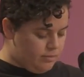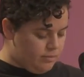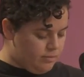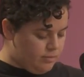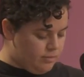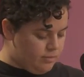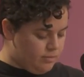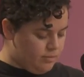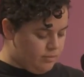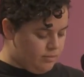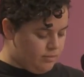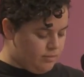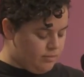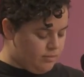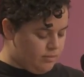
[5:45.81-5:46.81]

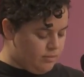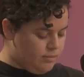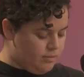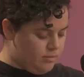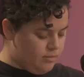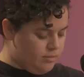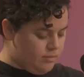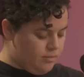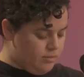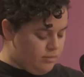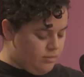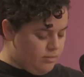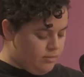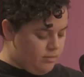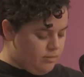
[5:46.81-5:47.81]

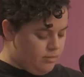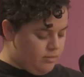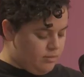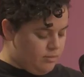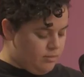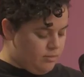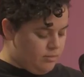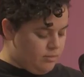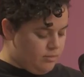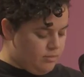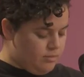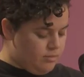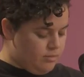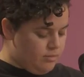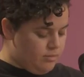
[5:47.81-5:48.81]

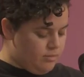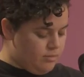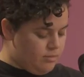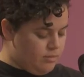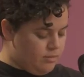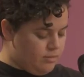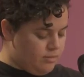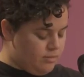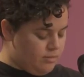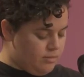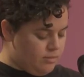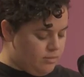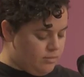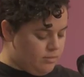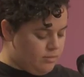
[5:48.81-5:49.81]

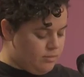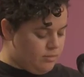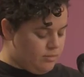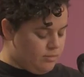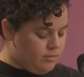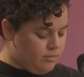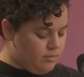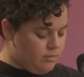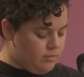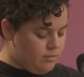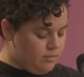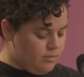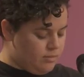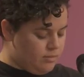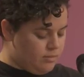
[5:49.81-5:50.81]

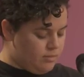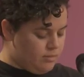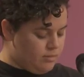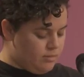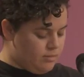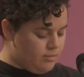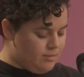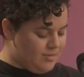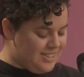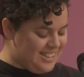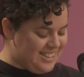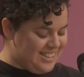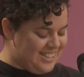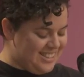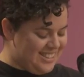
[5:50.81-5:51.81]

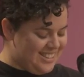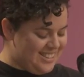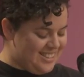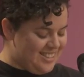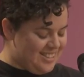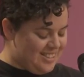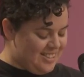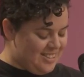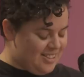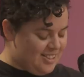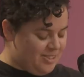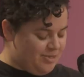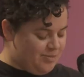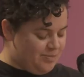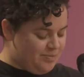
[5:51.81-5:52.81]

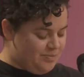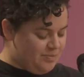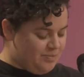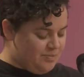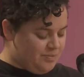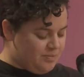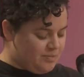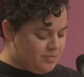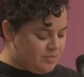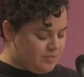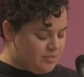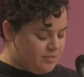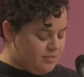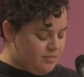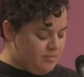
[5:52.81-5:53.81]
No words are spoken by the person on screen.